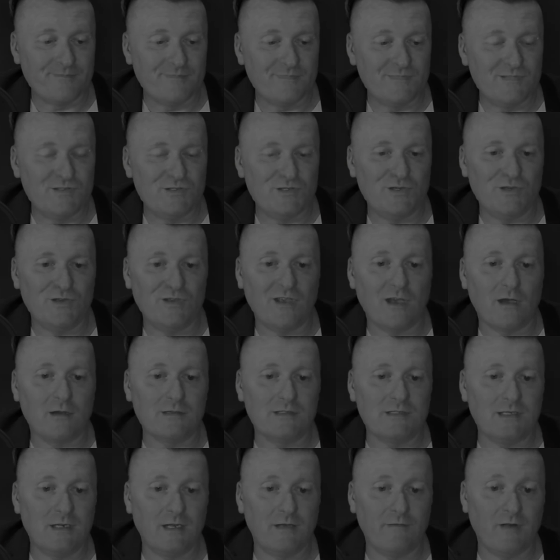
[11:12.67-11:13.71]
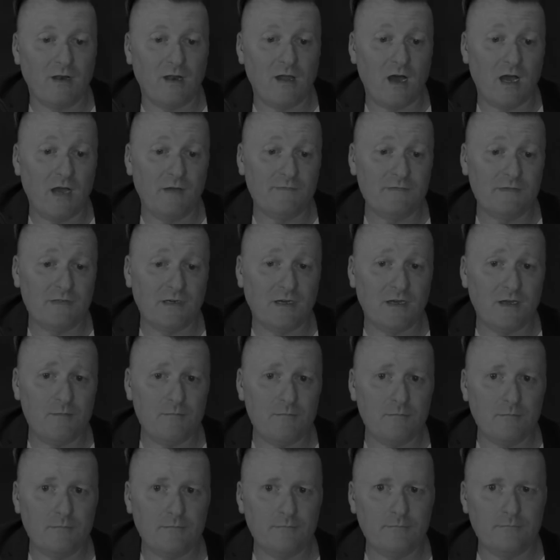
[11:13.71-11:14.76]
Too young to live a lifetime.
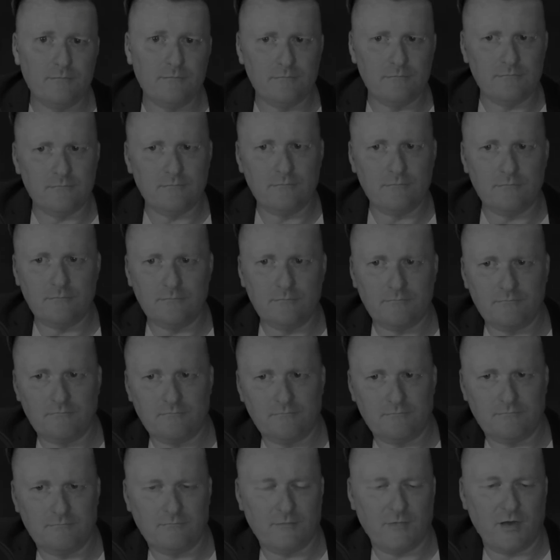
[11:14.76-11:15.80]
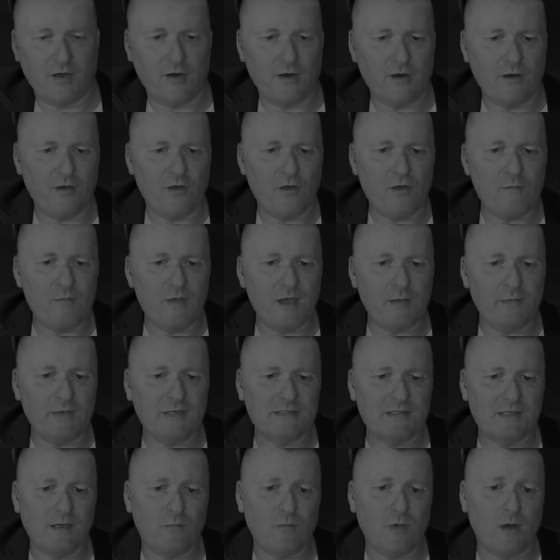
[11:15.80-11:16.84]
I don't know, maybe
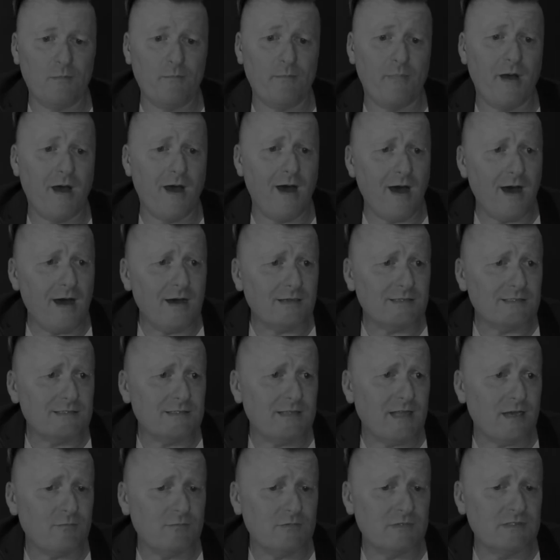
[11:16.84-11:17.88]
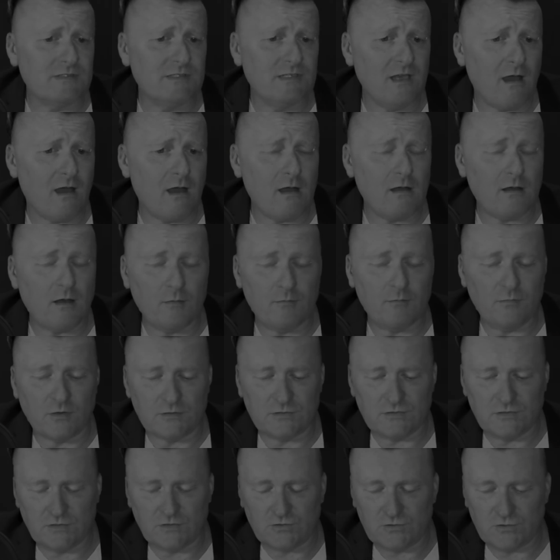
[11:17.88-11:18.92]
someone passed that was young, I'm not
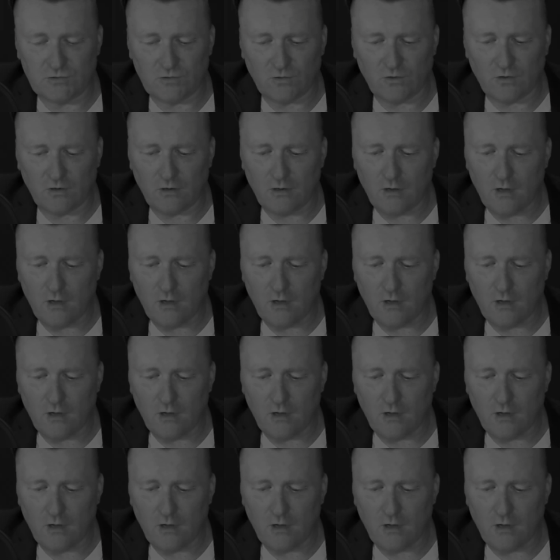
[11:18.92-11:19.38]
too sure.